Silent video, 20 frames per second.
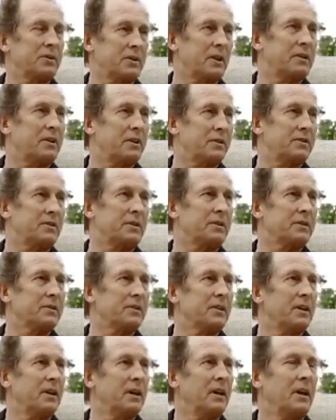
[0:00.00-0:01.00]

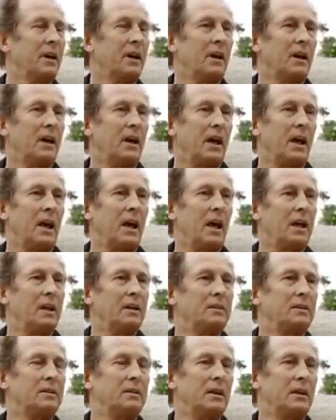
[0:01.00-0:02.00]
statistics.
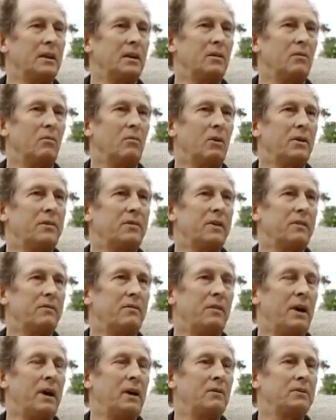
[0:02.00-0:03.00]
And uh, what they
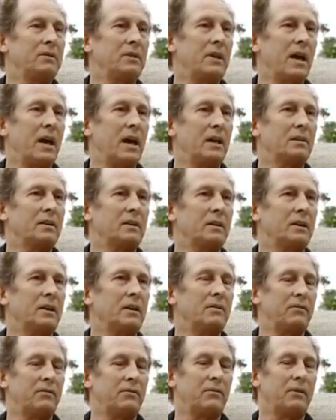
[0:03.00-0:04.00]
found that
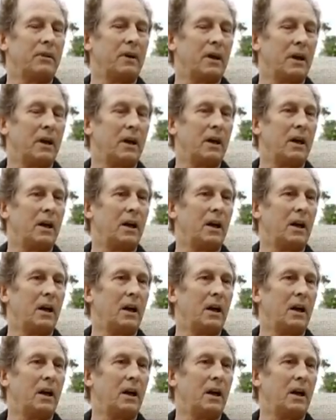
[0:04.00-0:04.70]
if uh,